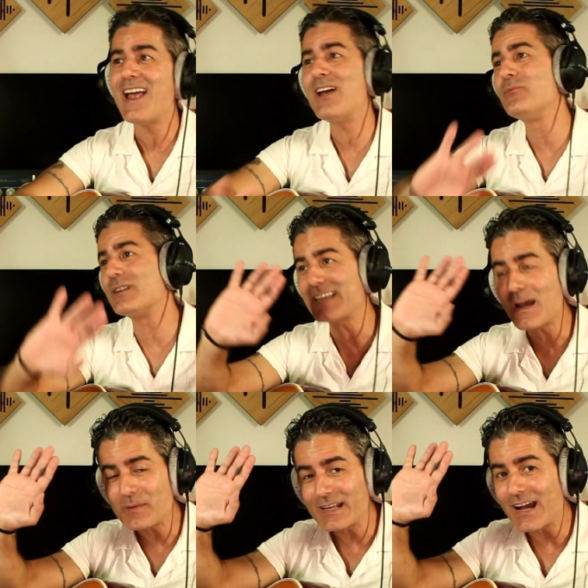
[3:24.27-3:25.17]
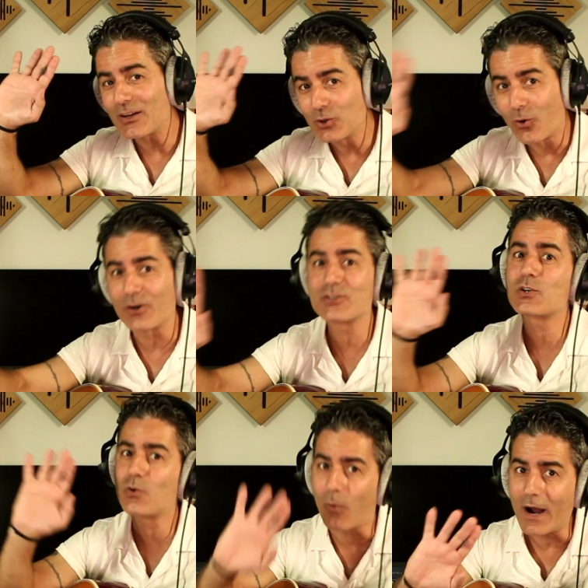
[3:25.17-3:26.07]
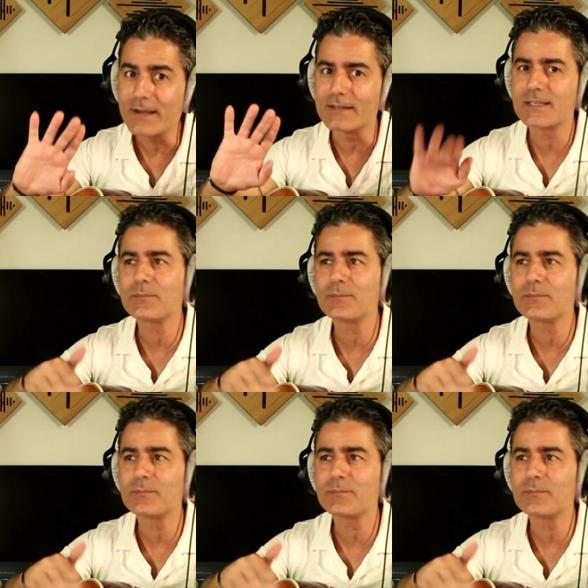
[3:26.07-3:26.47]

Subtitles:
And what's happening outdoors, quiet.